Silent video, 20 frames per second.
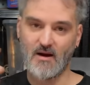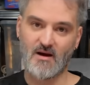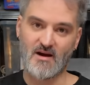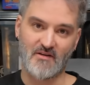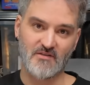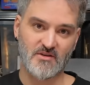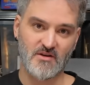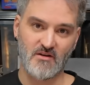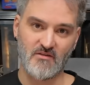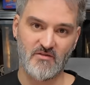I'll
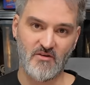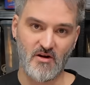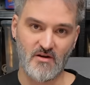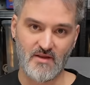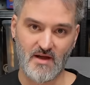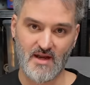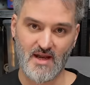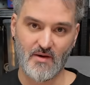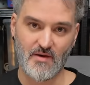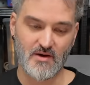have to go
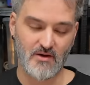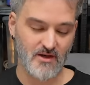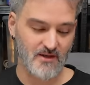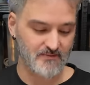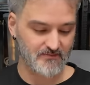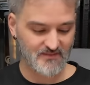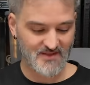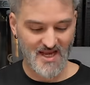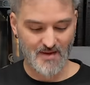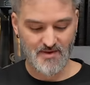find that now, won't I?
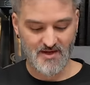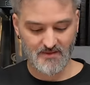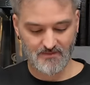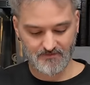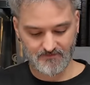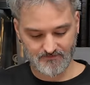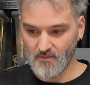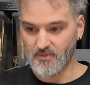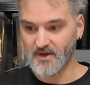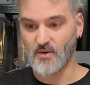Damn it.
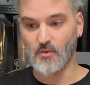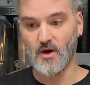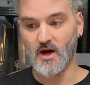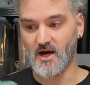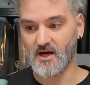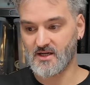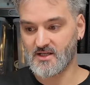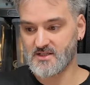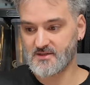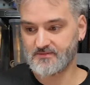But it
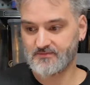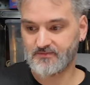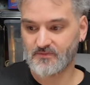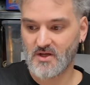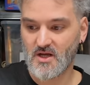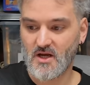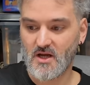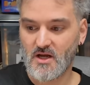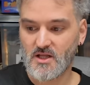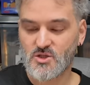works.
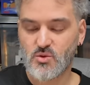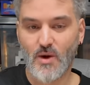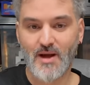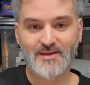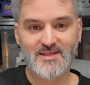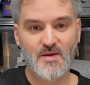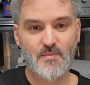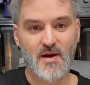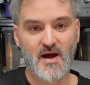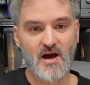
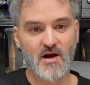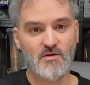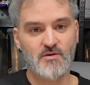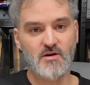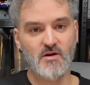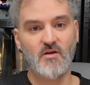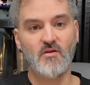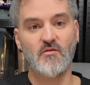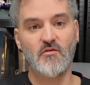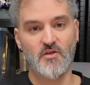
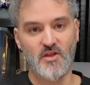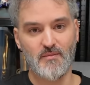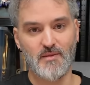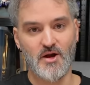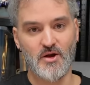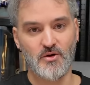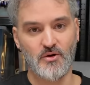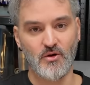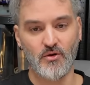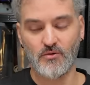£20 for the
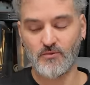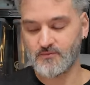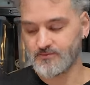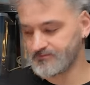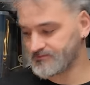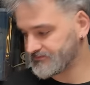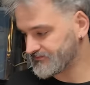bundle.